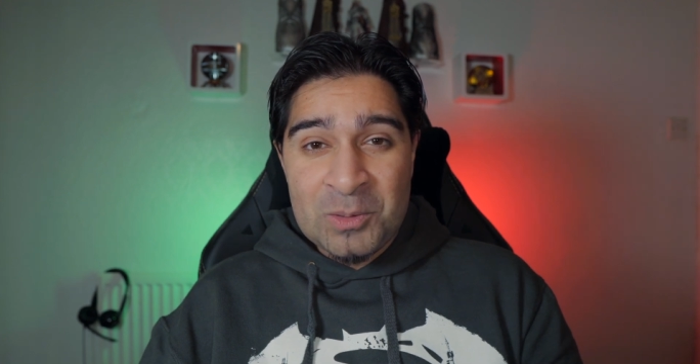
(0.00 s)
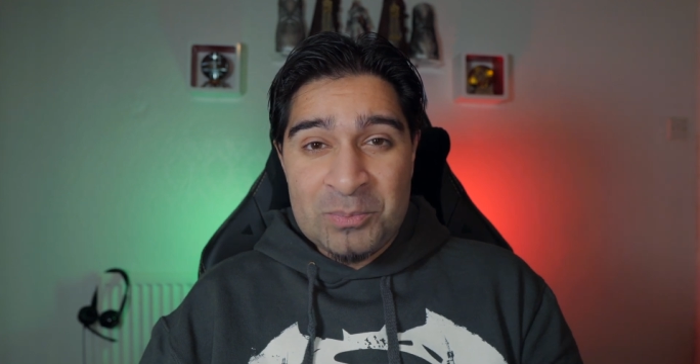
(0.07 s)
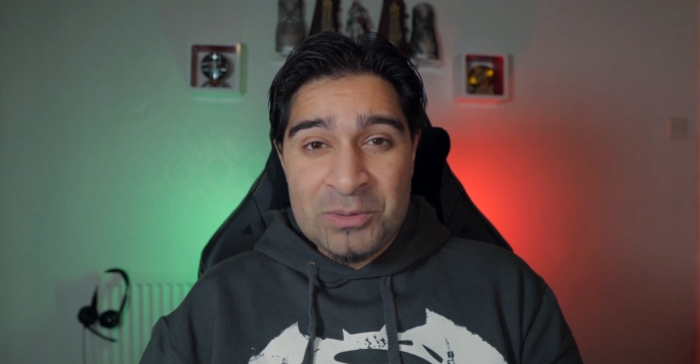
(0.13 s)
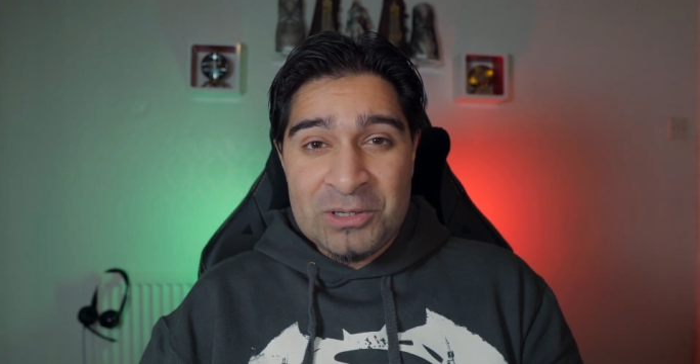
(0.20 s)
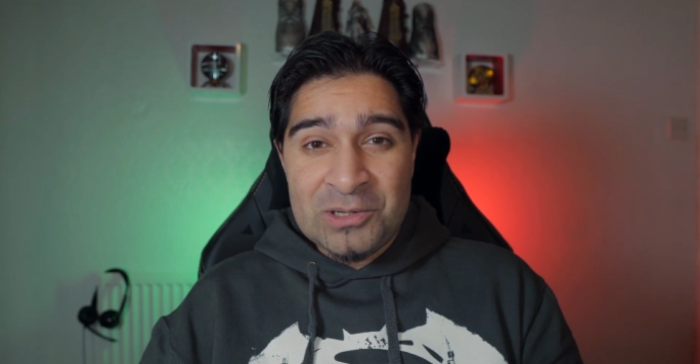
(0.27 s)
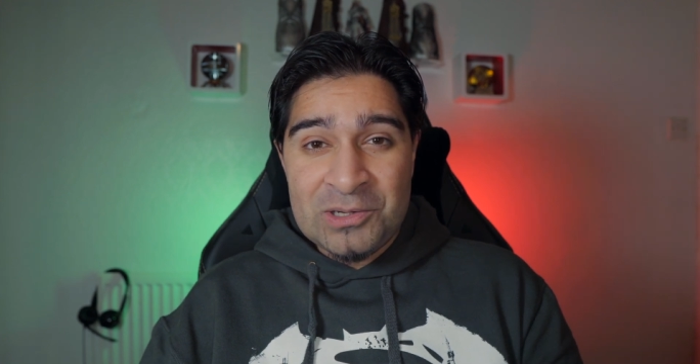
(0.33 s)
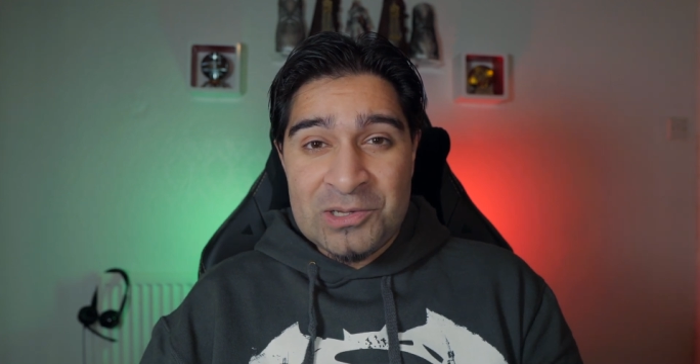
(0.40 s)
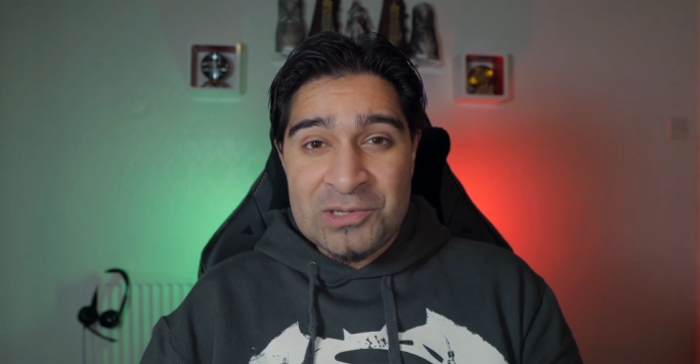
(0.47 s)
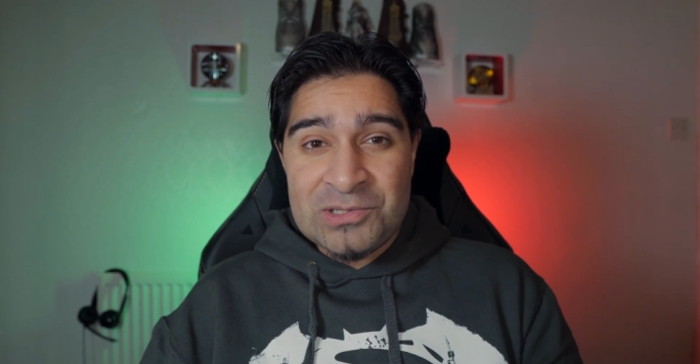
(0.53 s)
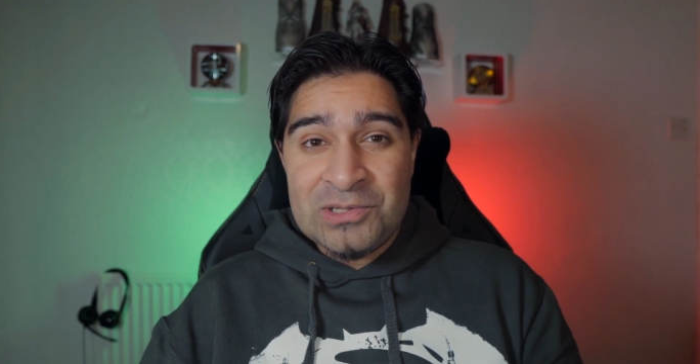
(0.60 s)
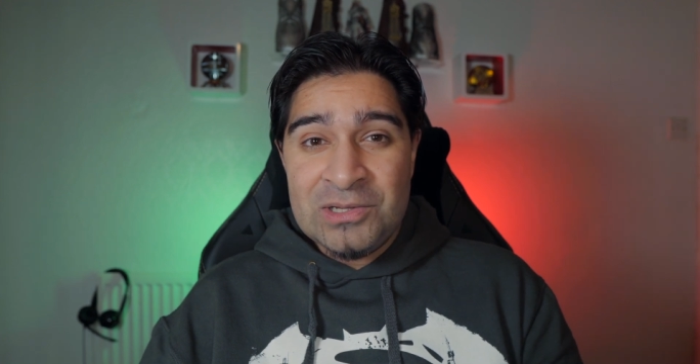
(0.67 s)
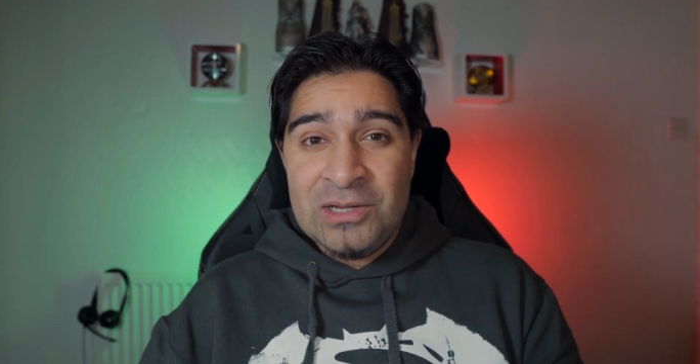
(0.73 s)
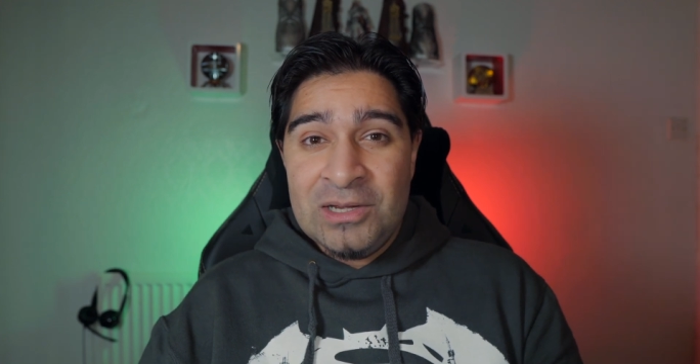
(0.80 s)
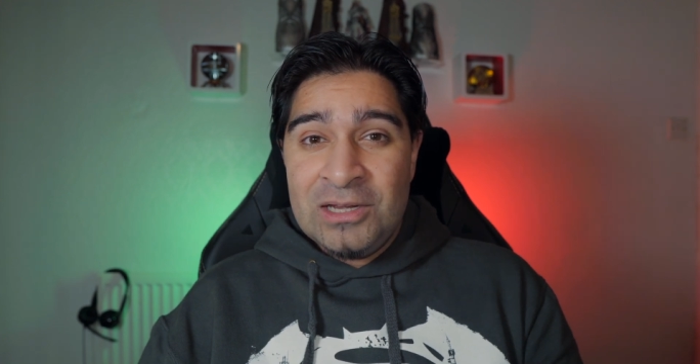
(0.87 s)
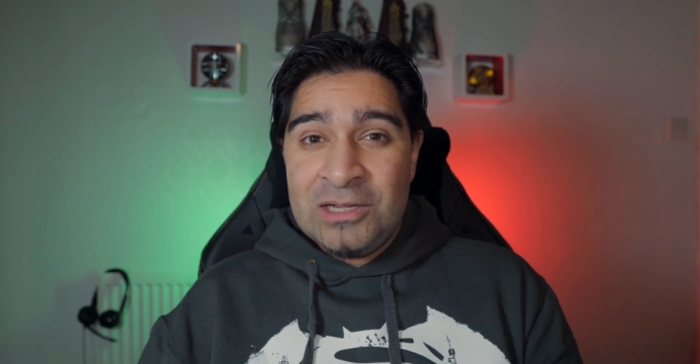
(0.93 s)

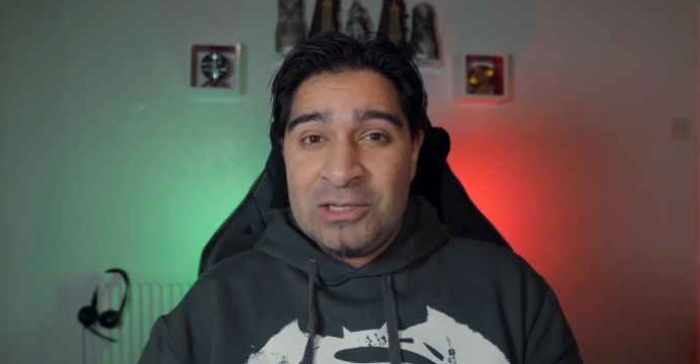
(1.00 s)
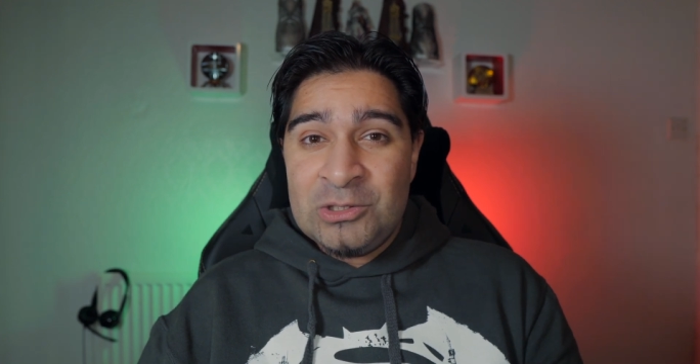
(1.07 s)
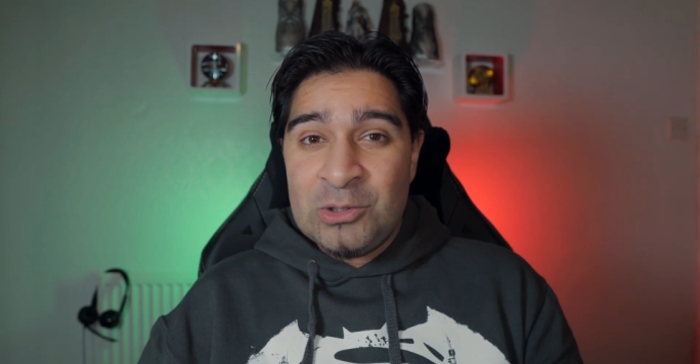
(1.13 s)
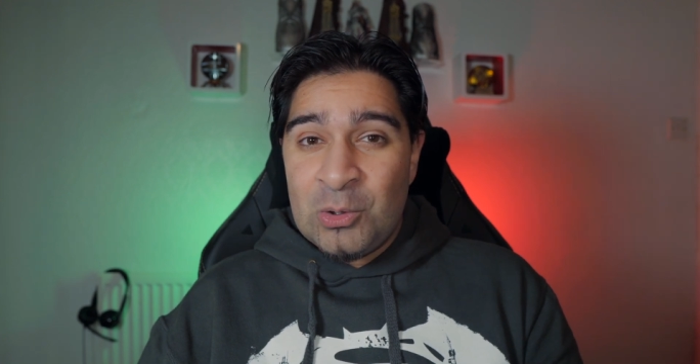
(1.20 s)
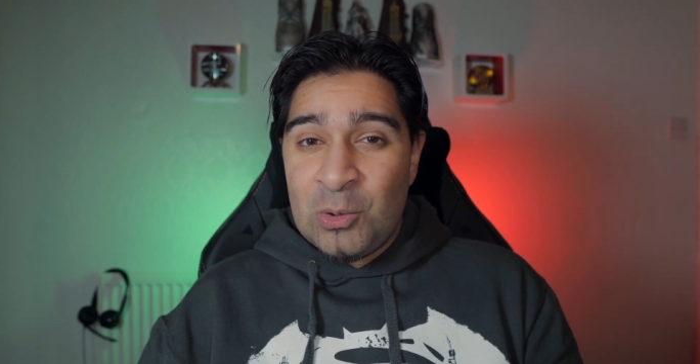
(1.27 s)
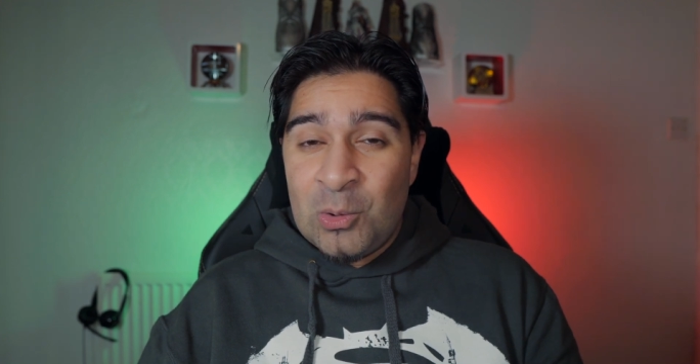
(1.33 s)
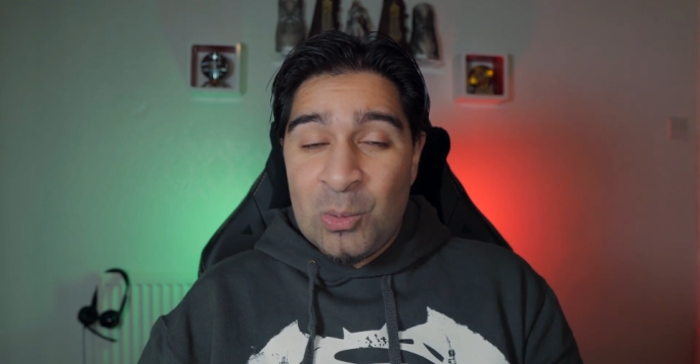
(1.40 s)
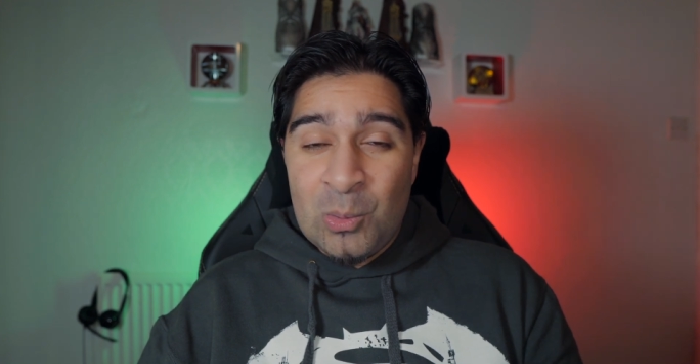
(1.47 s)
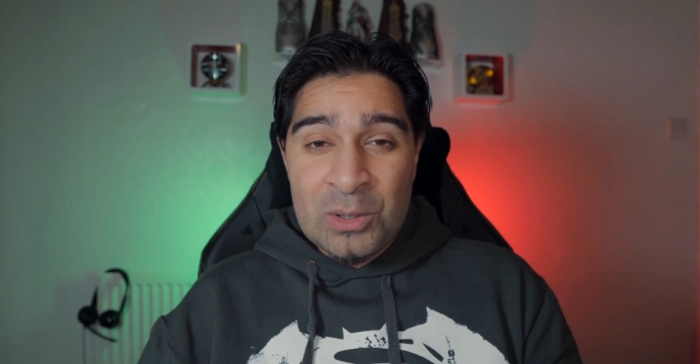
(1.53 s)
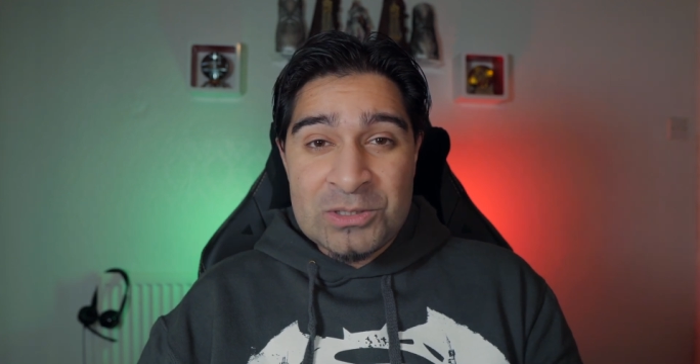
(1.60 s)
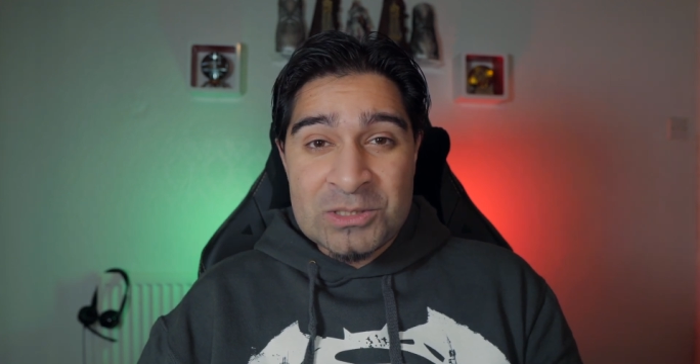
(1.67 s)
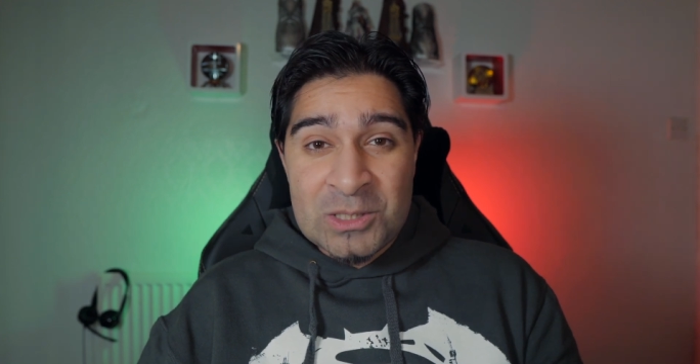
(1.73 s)
because you're always